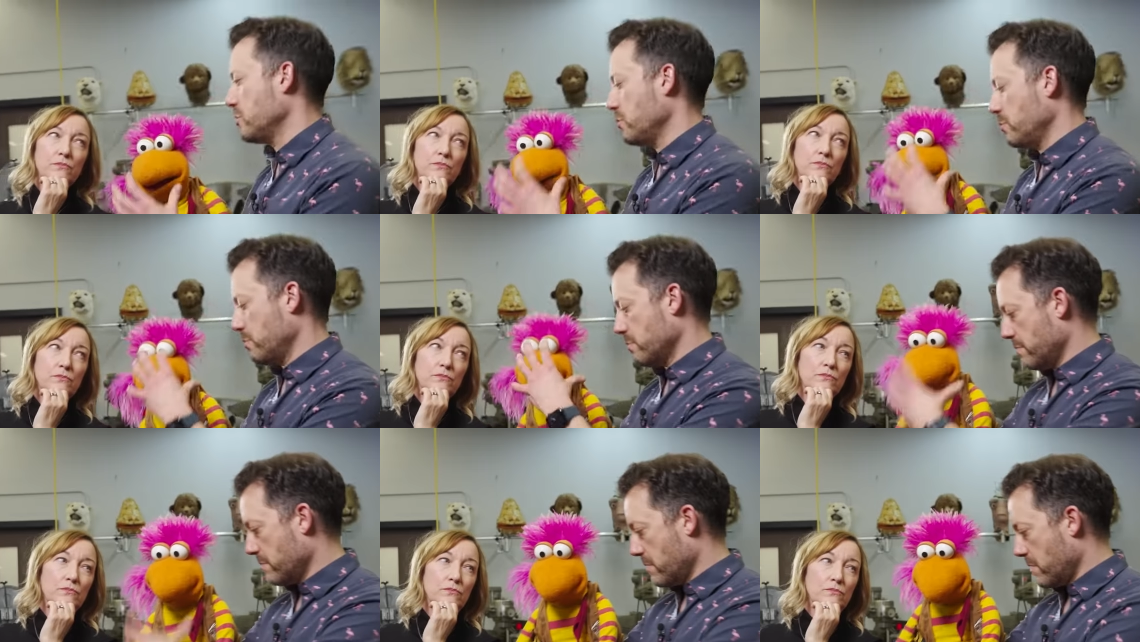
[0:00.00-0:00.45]

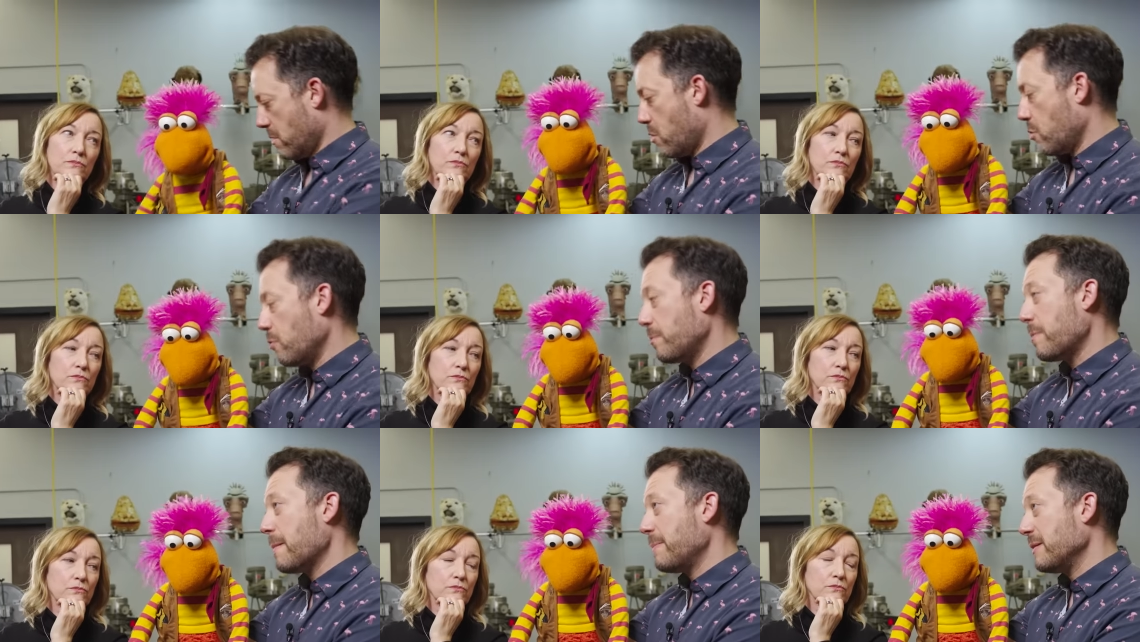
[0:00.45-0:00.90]
Speaker 1: do the
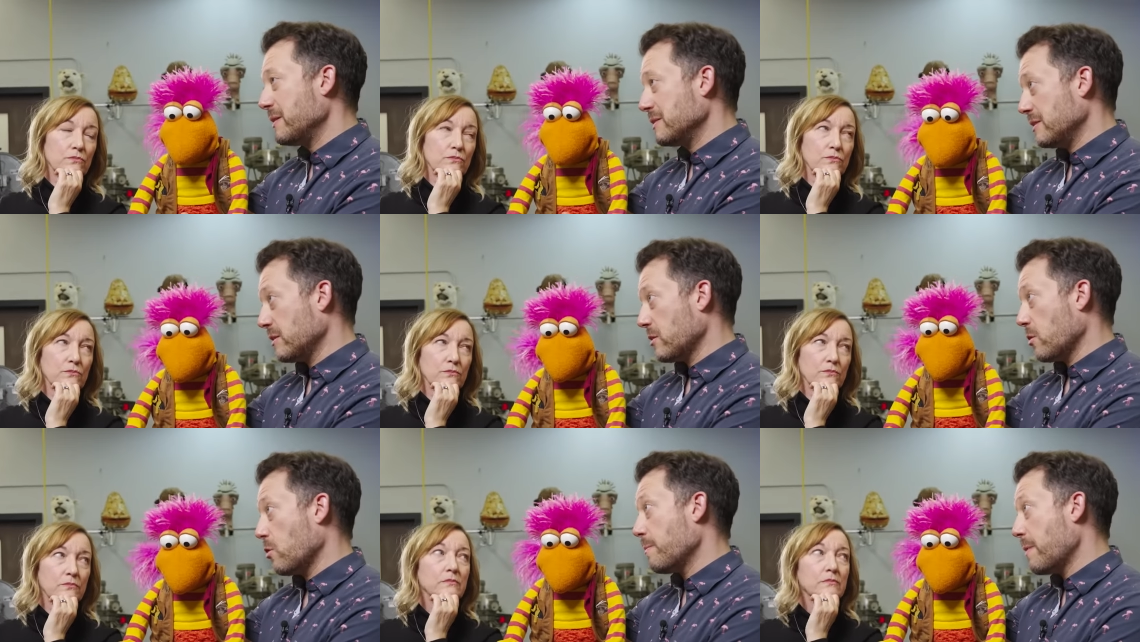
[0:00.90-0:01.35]
whole puppet to
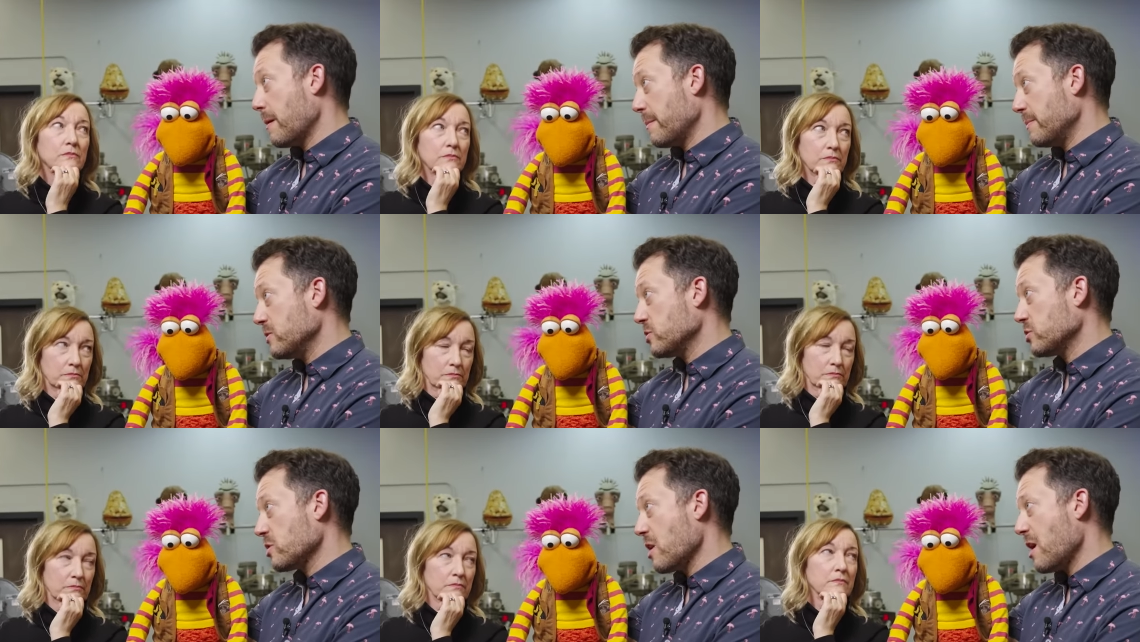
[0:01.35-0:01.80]
see the whole puppet
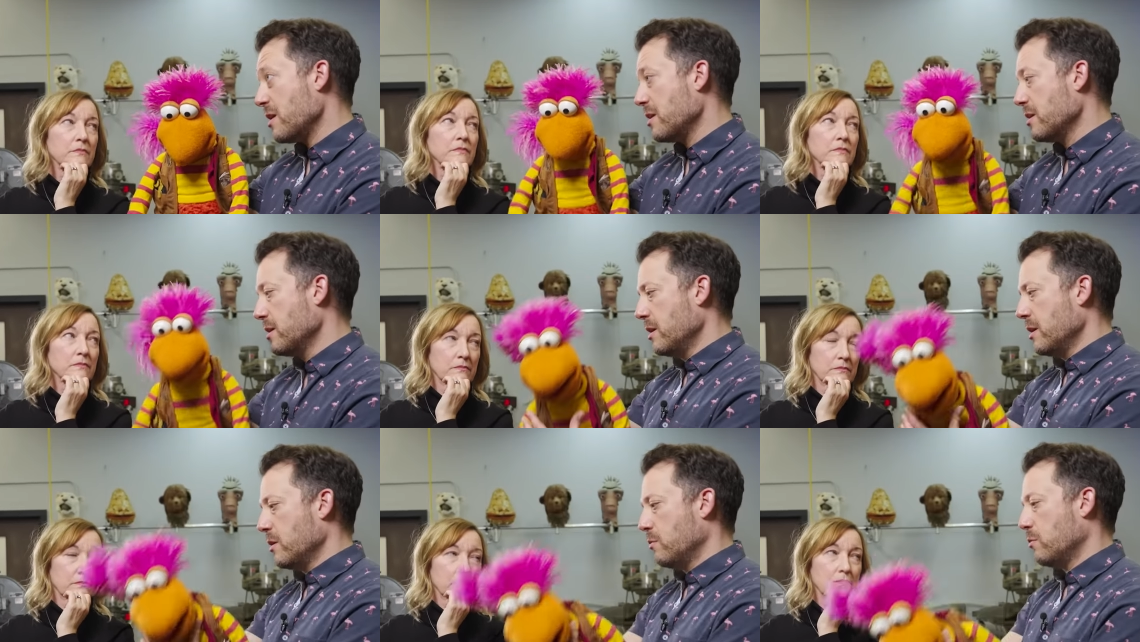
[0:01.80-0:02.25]
in the shot.
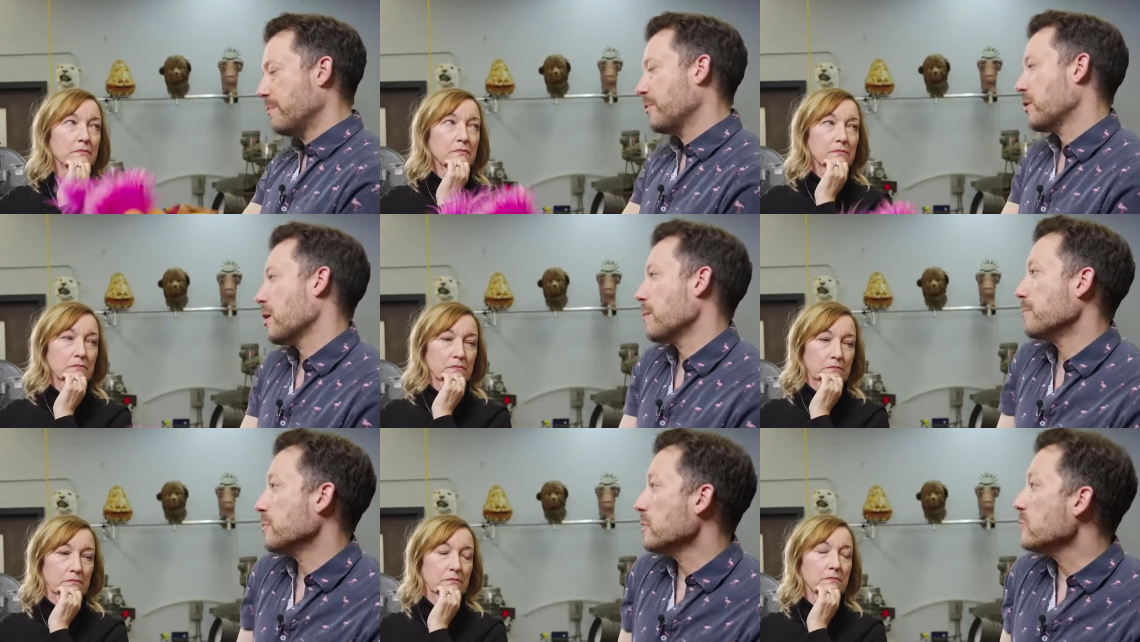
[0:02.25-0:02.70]
We'll put on